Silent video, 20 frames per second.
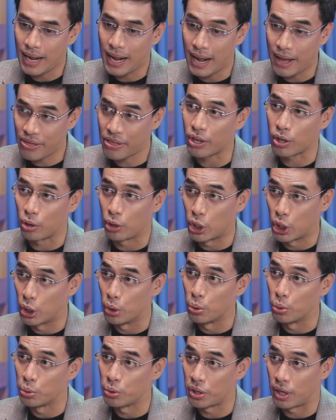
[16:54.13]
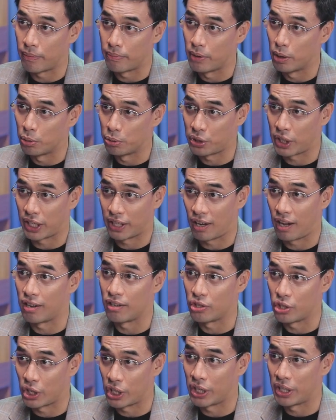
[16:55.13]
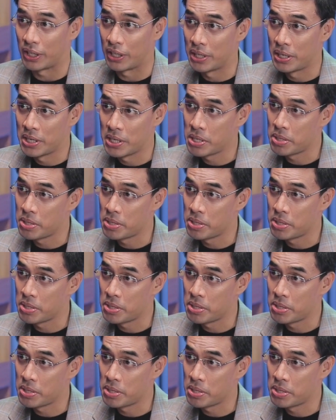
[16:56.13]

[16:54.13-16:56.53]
ethical use of those technology,